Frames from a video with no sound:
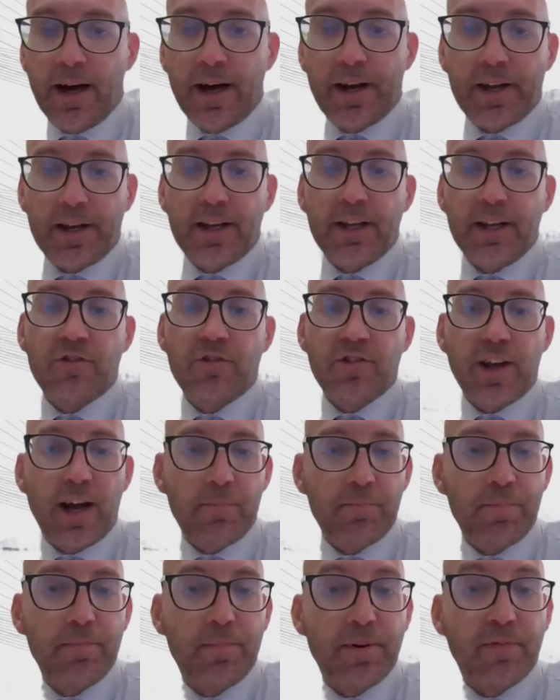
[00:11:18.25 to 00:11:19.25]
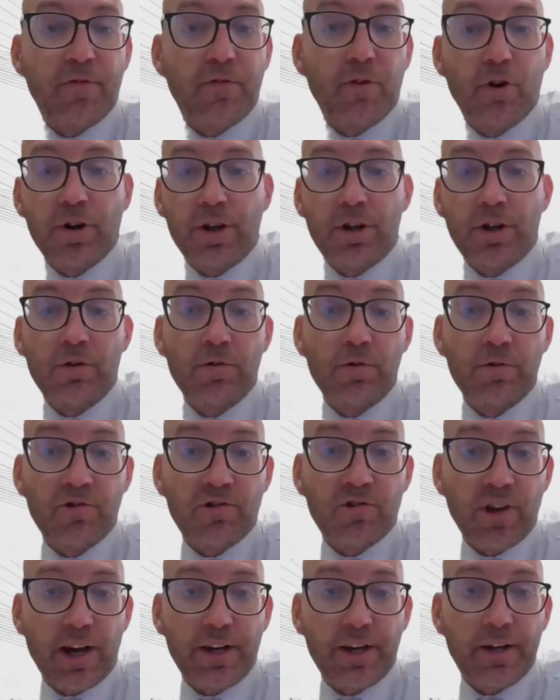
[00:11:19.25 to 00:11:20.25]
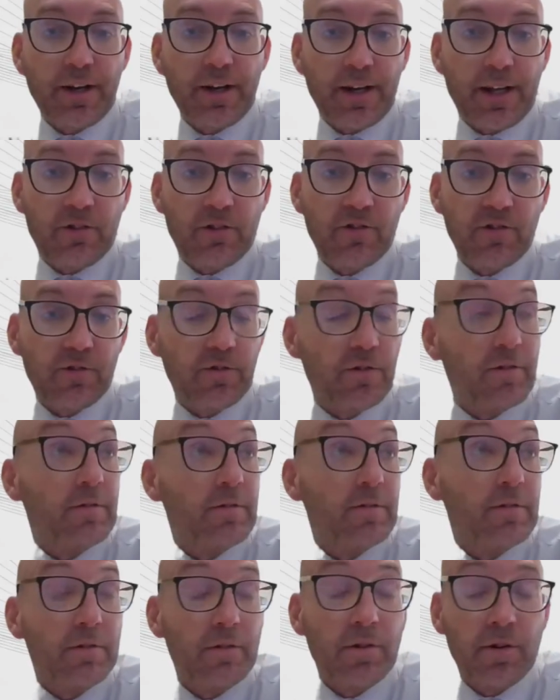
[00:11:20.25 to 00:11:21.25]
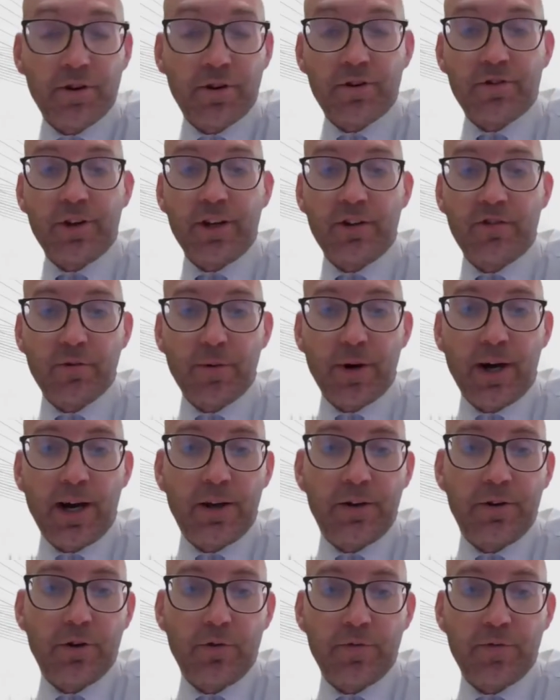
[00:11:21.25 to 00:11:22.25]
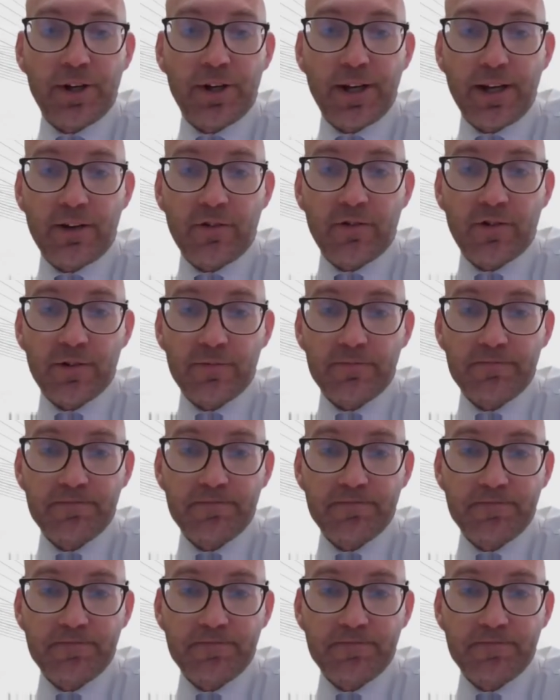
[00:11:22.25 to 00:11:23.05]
And it needs to happen before you sign a lease or agree to a handover date.